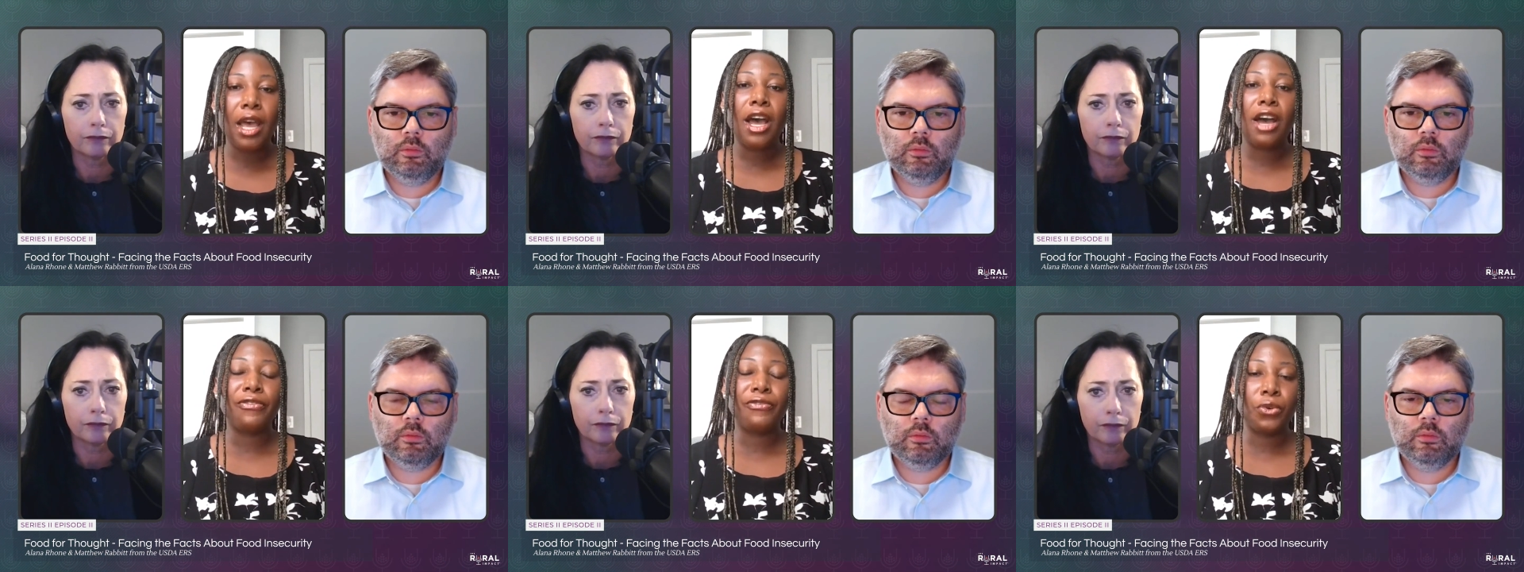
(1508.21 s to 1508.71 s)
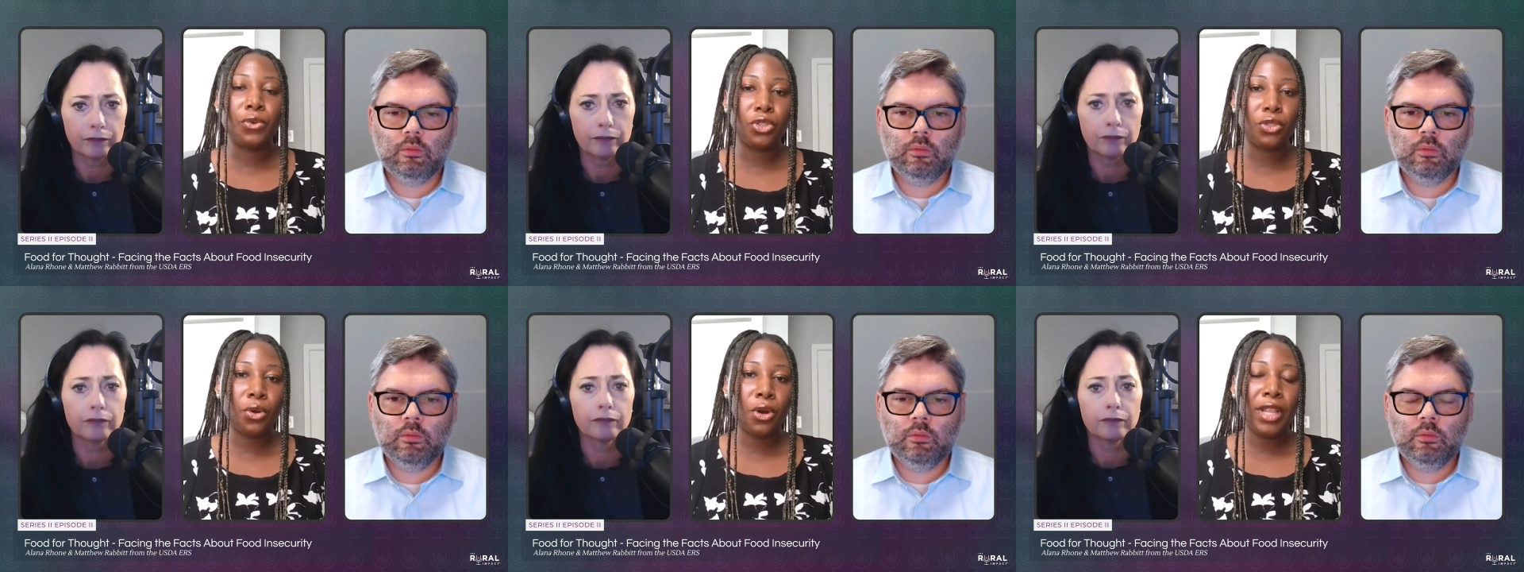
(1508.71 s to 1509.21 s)
Speaker 1: of food
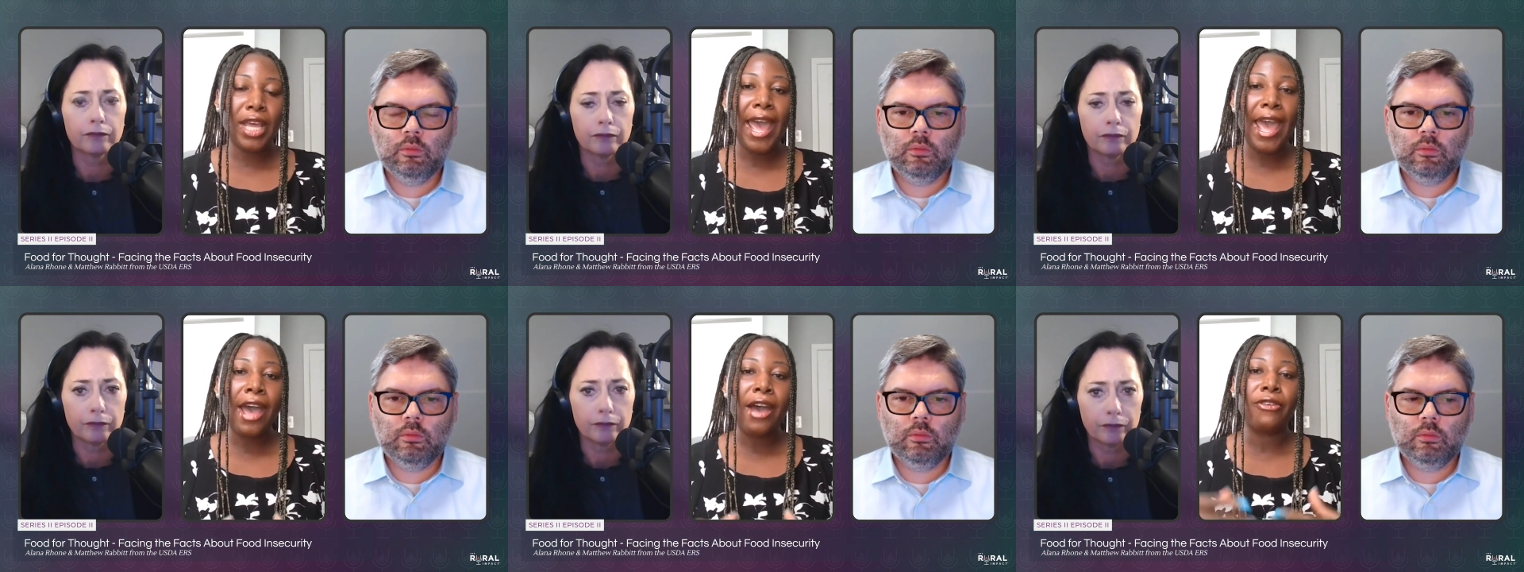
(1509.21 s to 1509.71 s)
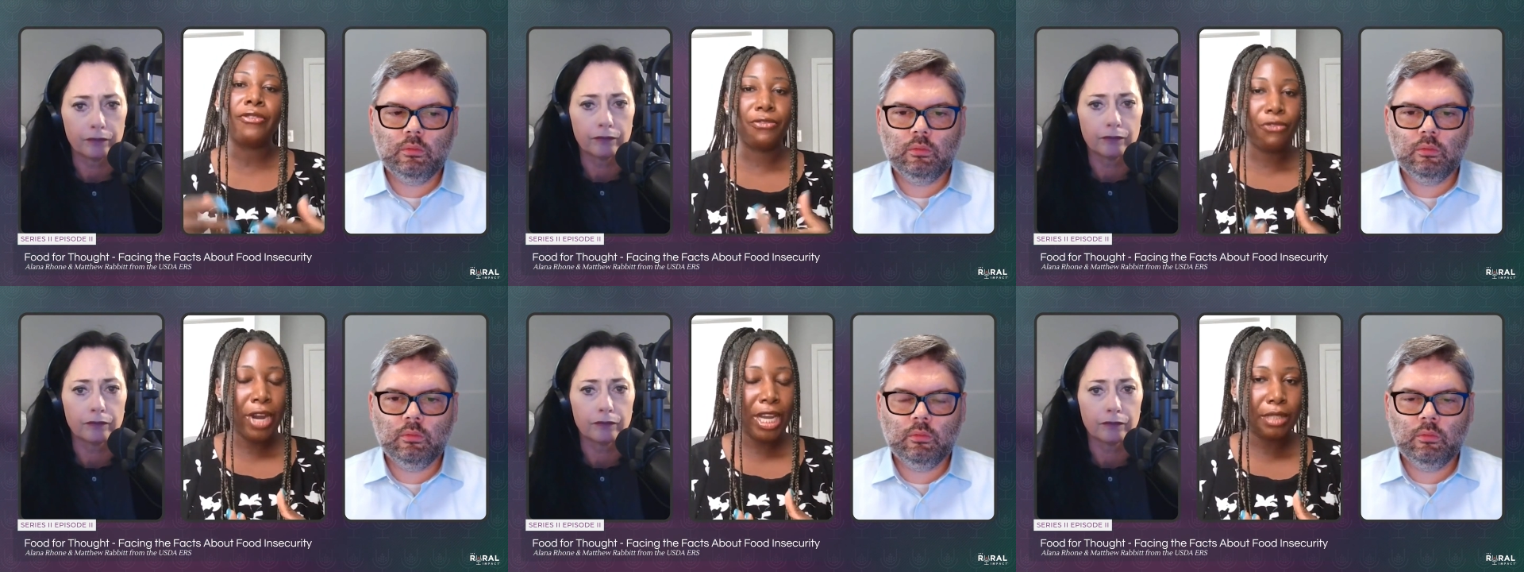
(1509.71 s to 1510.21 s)
store that have
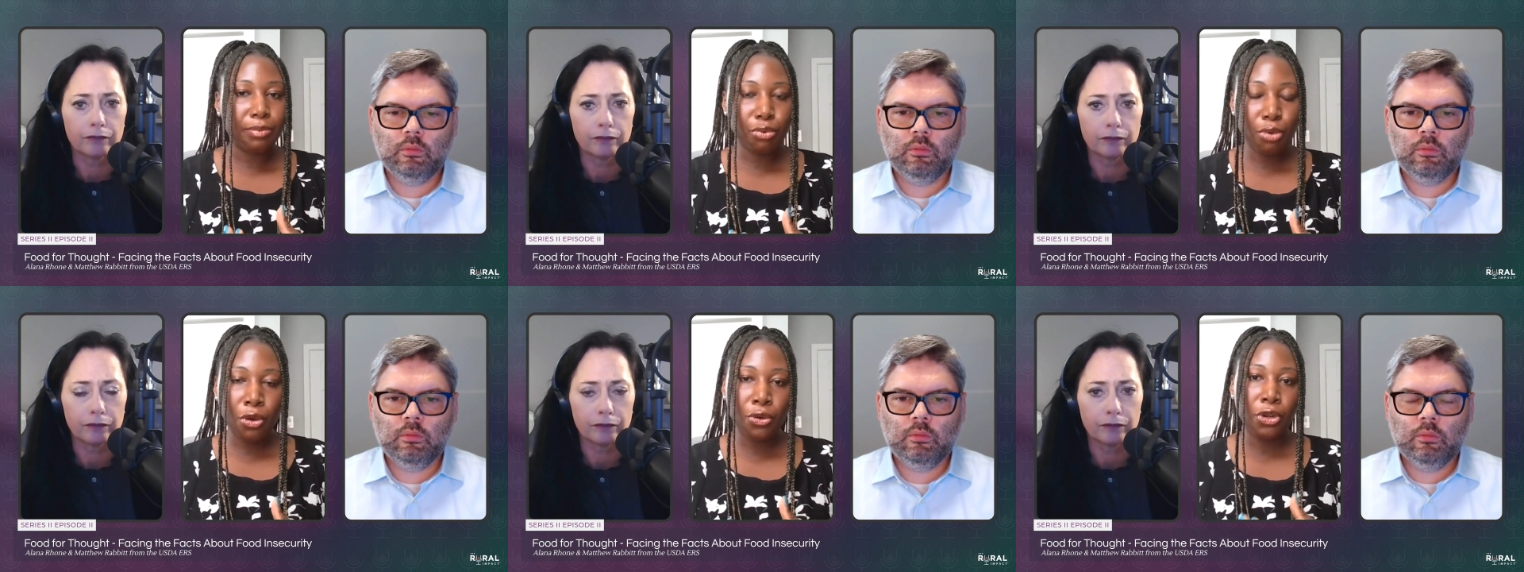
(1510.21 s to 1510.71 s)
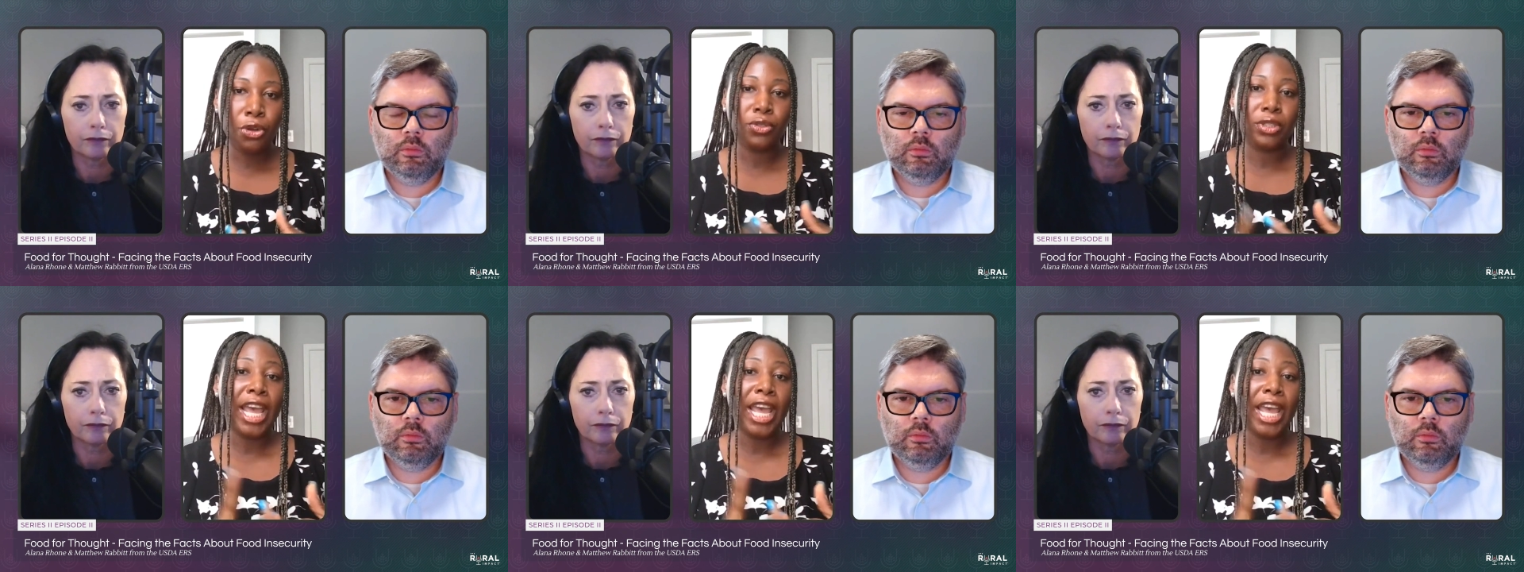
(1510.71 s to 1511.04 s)
fresh produce,